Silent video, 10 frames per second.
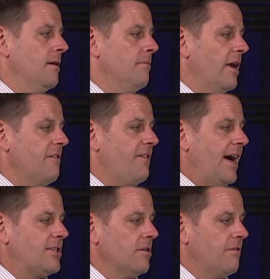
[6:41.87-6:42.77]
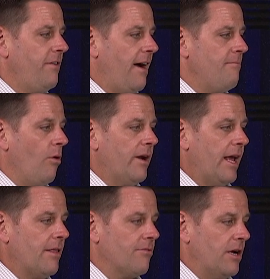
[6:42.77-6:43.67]
Money factor
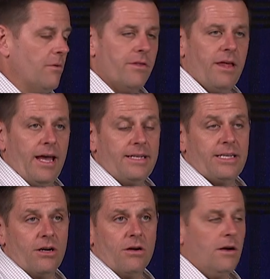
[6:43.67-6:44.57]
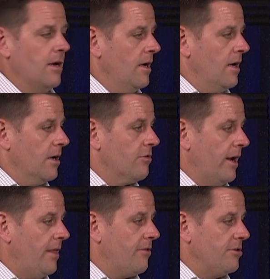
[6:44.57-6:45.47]
5.83 with A tier
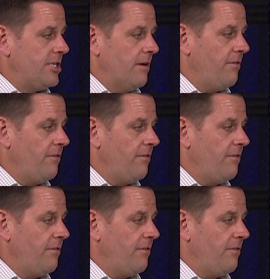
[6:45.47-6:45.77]
credit through GM